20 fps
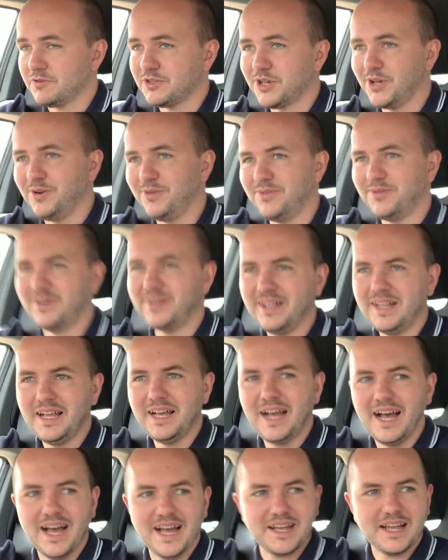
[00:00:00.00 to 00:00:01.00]
So
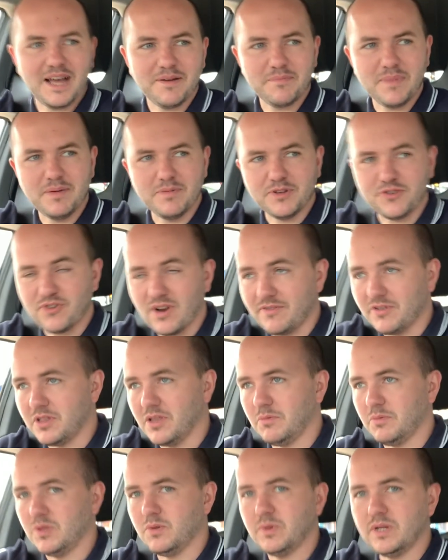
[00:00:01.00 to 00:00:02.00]
I'd maybe drive it
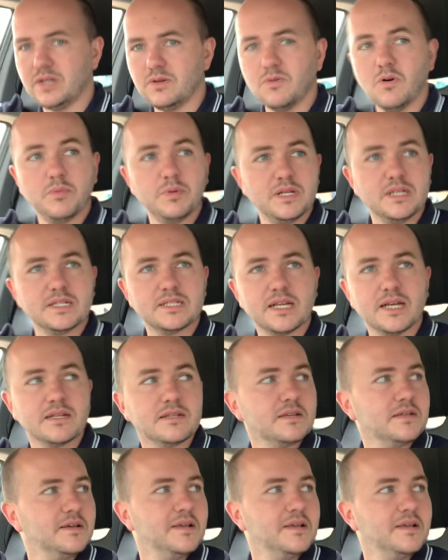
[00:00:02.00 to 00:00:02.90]
along with the window up instead.